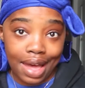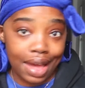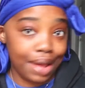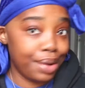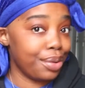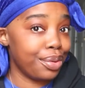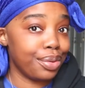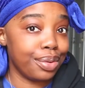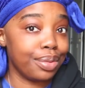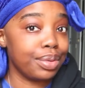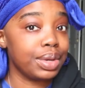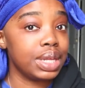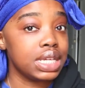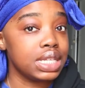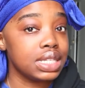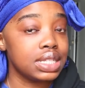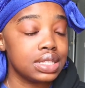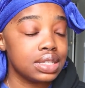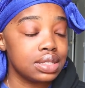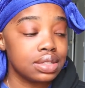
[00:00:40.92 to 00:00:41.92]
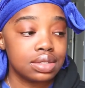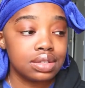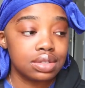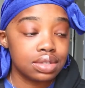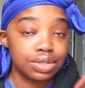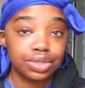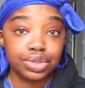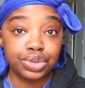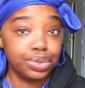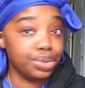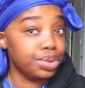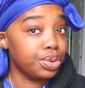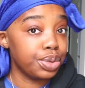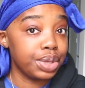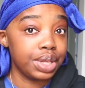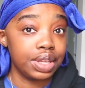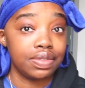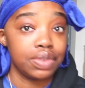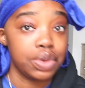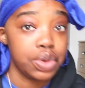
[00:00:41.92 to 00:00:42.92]
I don't know this. You
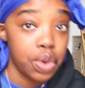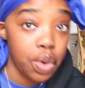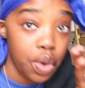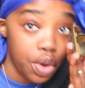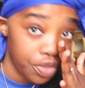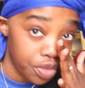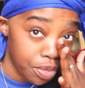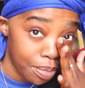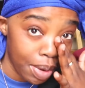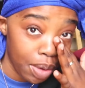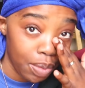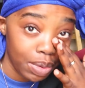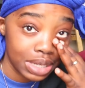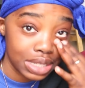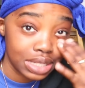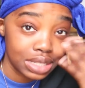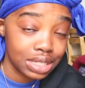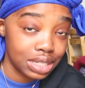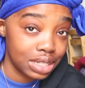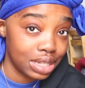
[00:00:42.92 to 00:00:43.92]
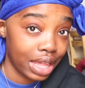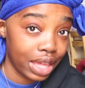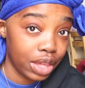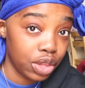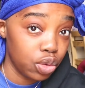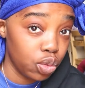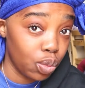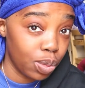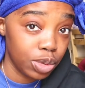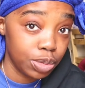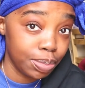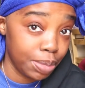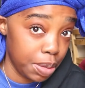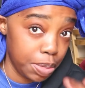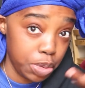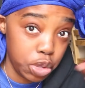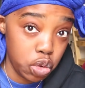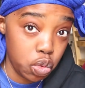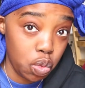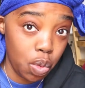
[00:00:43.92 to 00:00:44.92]
don't even know if you might want to see. Like,
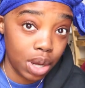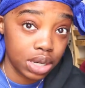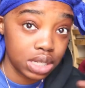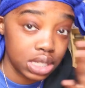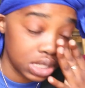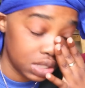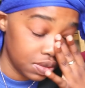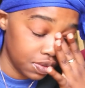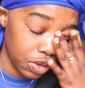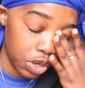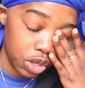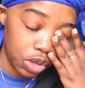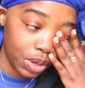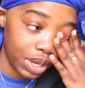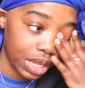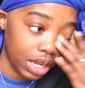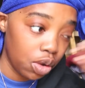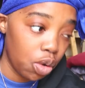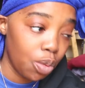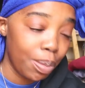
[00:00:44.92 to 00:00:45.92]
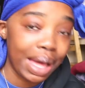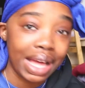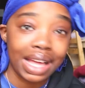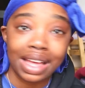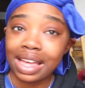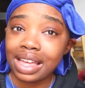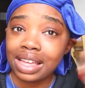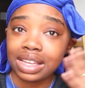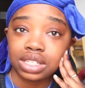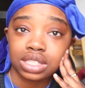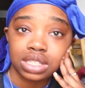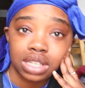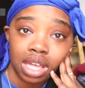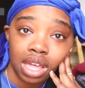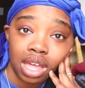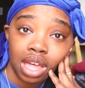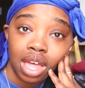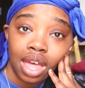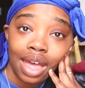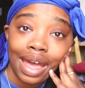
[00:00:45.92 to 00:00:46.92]
maybe you watch this video and you're like, oh my gosh,
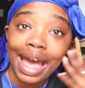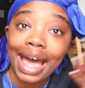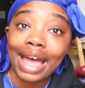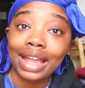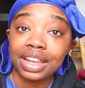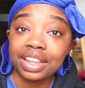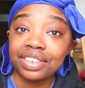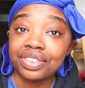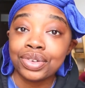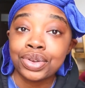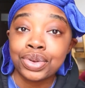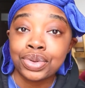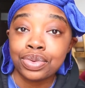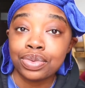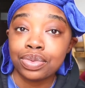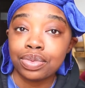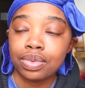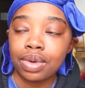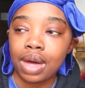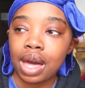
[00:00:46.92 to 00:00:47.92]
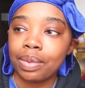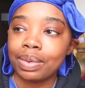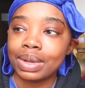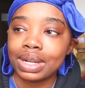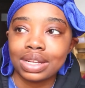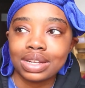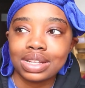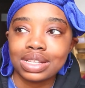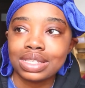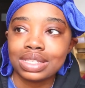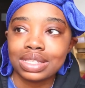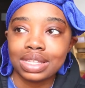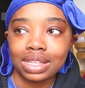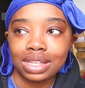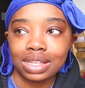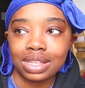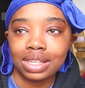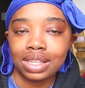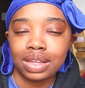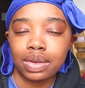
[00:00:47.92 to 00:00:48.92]
I never knew I wanted to
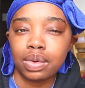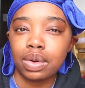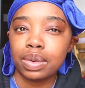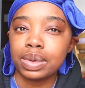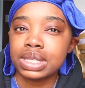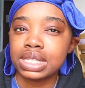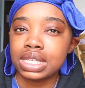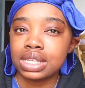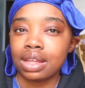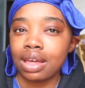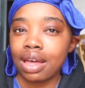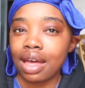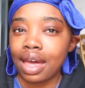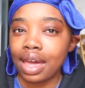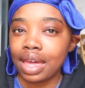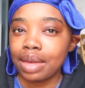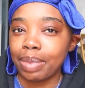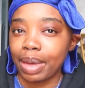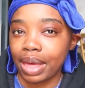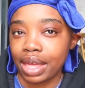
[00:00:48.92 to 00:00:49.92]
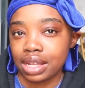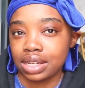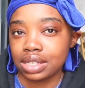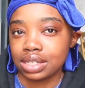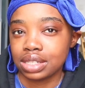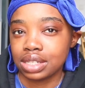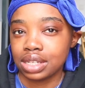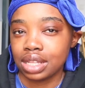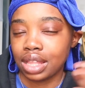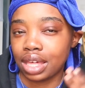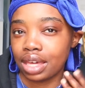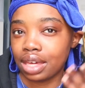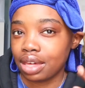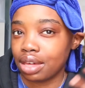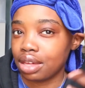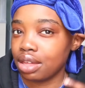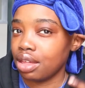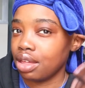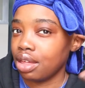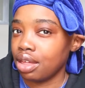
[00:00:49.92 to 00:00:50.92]
see what was in her iPad.
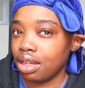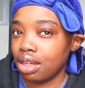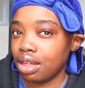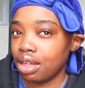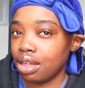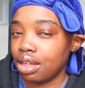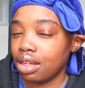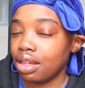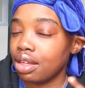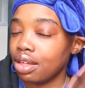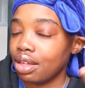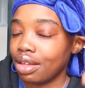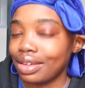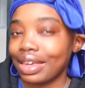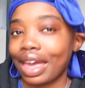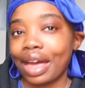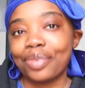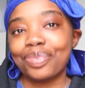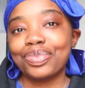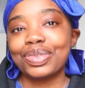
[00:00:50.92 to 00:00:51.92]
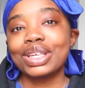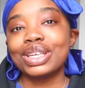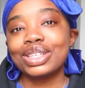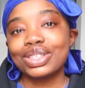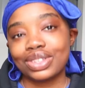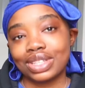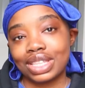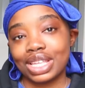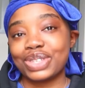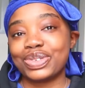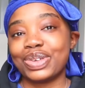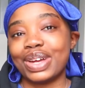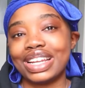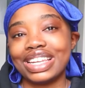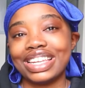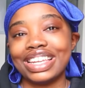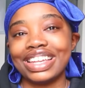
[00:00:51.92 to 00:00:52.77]
Like, yeah. So that's